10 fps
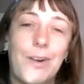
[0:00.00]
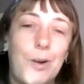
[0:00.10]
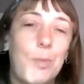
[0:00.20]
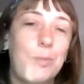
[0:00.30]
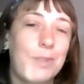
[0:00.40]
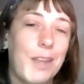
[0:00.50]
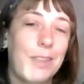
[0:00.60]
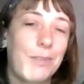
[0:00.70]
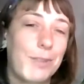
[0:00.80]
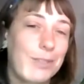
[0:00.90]
home, not
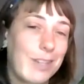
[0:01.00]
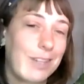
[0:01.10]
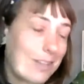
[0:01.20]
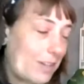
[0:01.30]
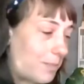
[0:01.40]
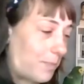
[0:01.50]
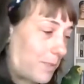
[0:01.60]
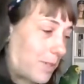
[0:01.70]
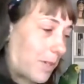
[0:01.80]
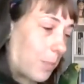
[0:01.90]
the first aid kit.
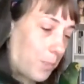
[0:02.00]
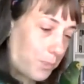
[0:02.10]
So